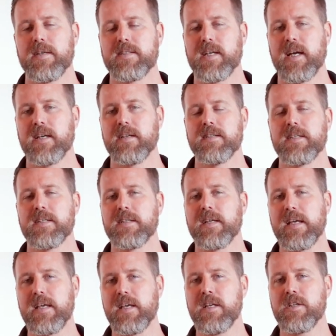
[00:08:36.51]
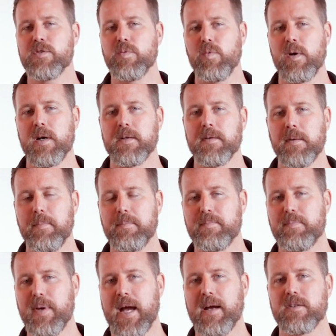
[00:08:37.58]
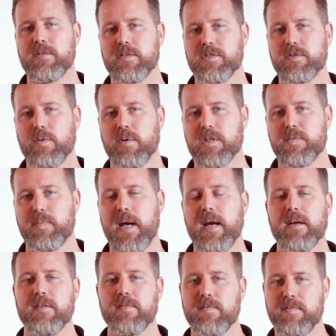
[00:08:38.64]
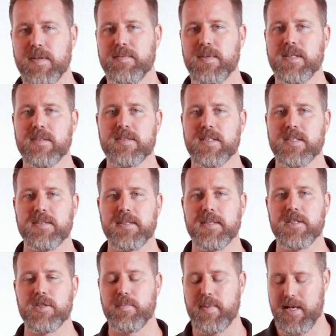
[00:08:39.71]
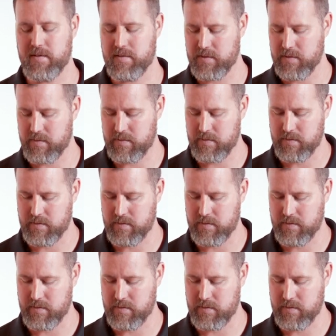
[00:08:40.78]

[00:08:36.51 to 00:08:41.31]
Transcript: tightening each one back to its torque spec of 15 to 16 inch-pounds.